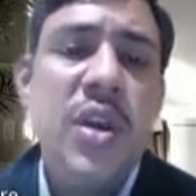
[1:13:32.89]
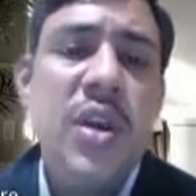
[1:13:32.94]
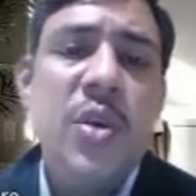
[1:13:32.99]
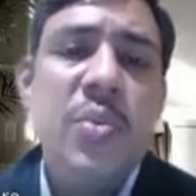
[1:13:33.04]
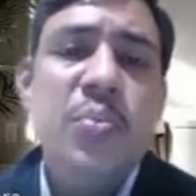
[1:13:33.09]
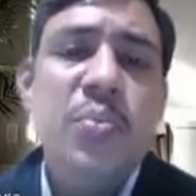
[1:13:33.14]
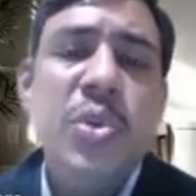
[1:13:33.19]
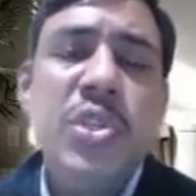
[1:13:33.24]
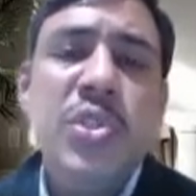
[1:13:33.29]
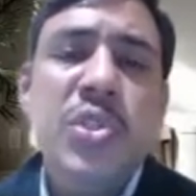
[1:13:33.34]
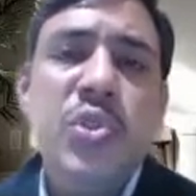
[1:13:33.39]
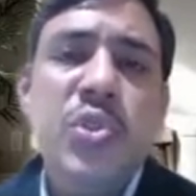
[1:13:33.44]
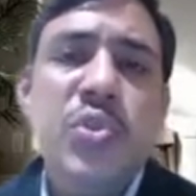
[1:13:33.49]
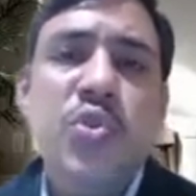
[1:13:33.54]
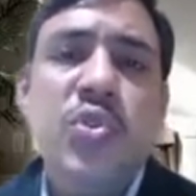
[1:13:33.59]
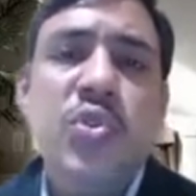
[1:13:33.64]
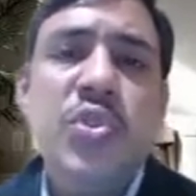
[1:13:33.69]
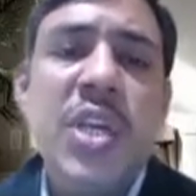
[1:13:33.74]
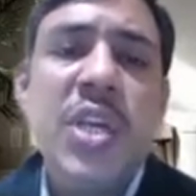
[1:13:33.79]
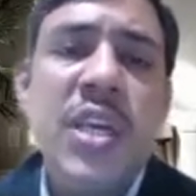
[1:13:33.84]
Means to
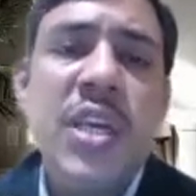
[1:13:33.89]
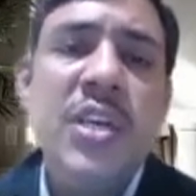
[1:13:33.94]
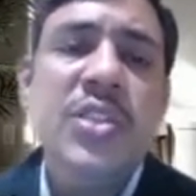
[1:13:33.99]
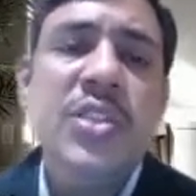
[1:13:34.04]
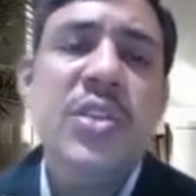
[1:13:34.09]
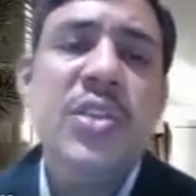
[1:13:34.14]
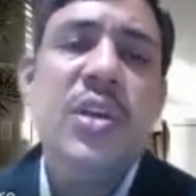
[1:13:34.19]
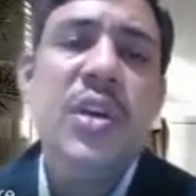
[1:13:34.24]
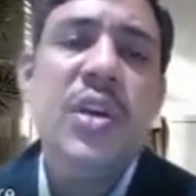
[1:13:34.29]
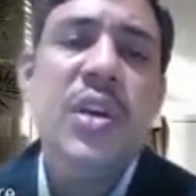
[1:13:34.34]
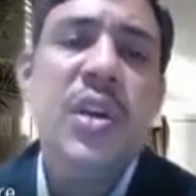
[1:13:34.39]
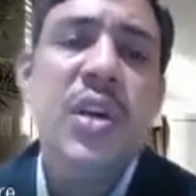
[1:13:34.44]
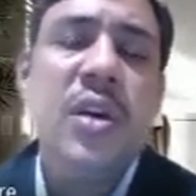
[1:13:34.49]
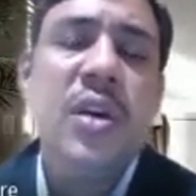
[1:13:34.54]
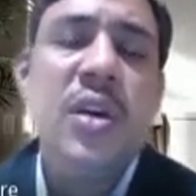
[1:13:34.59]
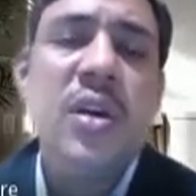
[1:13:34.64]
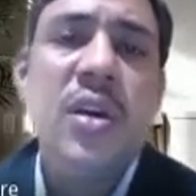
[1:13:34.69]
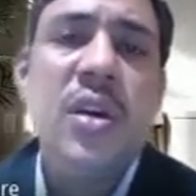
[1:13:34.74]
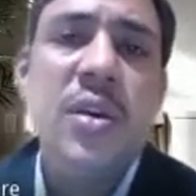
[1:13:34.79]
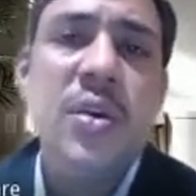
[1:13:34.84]
check its
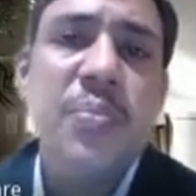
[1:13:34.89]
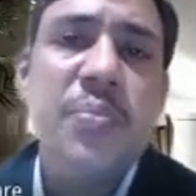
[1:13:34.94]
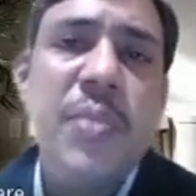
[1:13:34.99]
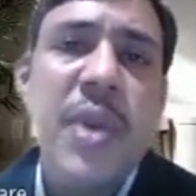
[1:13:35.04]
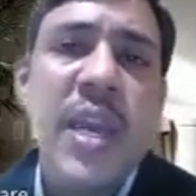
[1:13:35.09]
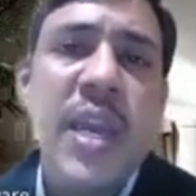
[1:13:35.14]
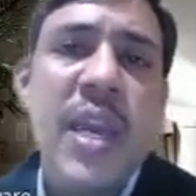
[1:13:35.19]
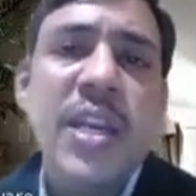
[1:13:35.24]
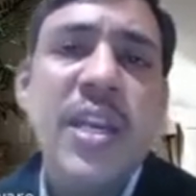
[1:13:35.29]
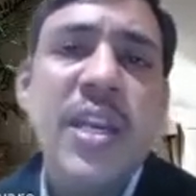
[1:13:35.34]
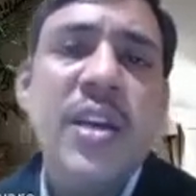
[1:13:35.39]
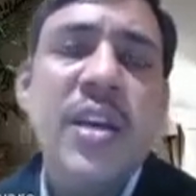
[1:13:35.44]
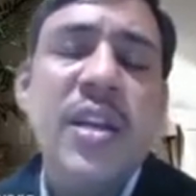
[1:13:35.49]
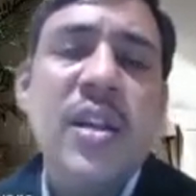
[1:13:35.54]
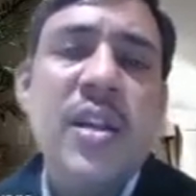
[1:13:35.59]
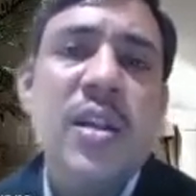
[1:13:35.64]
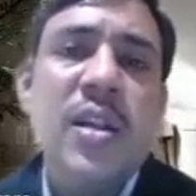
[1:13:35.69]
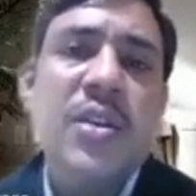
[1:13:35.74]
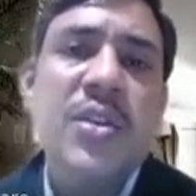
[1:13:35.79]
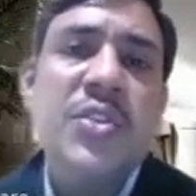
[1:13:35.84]
mechanical
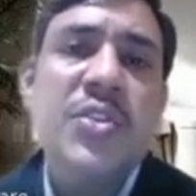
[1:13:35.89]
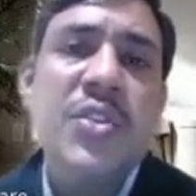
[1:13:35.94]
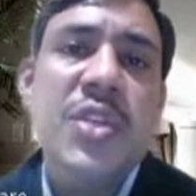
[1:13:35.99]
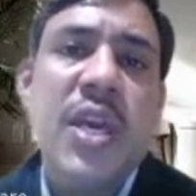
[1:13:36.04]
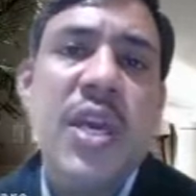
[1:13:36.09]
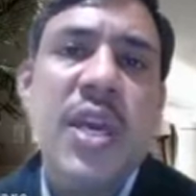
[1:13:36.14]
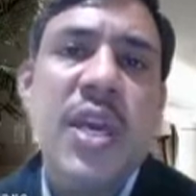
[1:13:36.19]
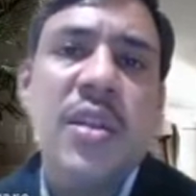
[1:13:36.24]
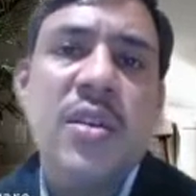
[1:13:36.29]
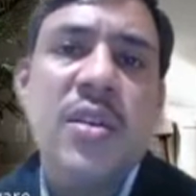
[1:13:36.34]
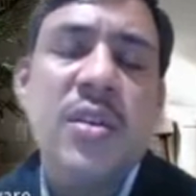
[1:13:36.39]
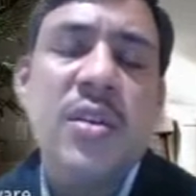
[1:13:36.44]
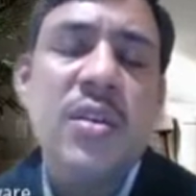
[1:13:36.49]
strength.